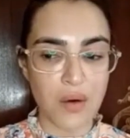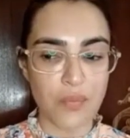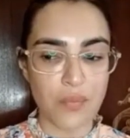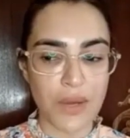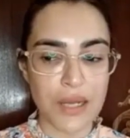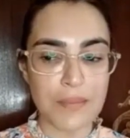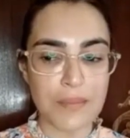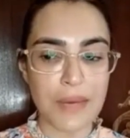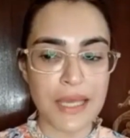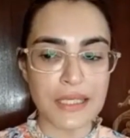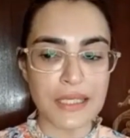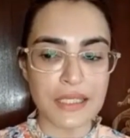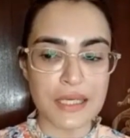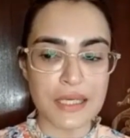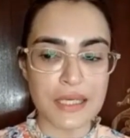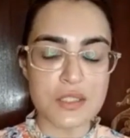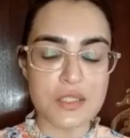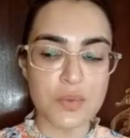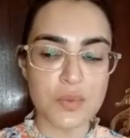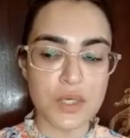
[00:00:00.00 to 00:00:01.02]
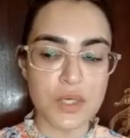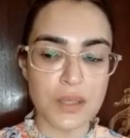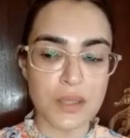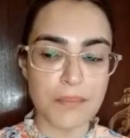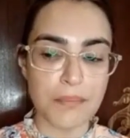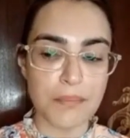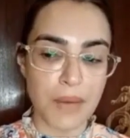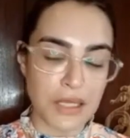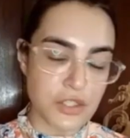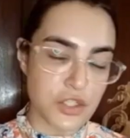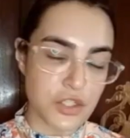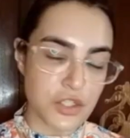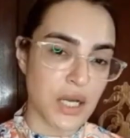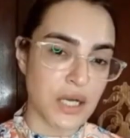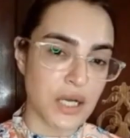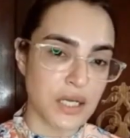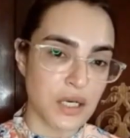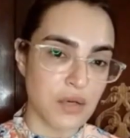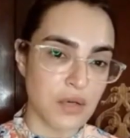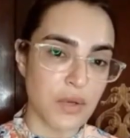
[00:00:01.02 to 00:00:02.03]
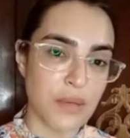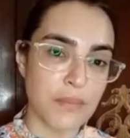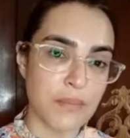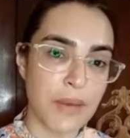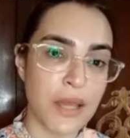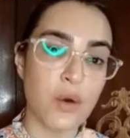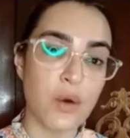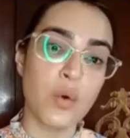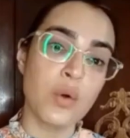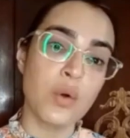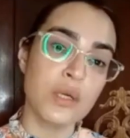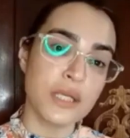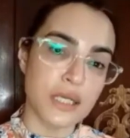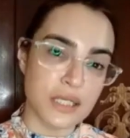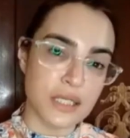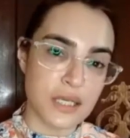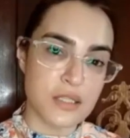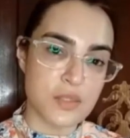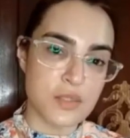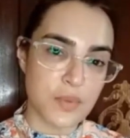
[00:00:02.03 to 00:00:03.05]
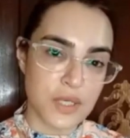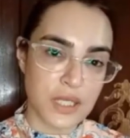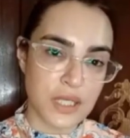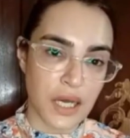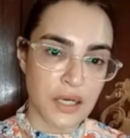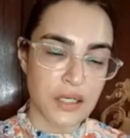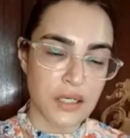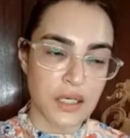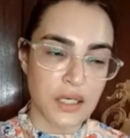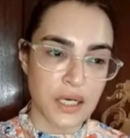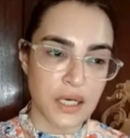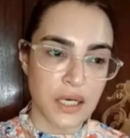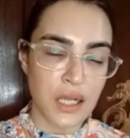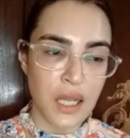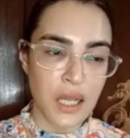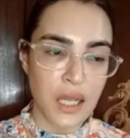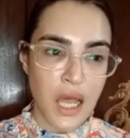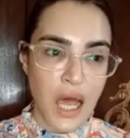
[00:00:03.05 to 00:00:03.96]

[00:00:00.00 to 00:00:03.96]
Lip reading: When my kids were much younger, when my older kids were younger,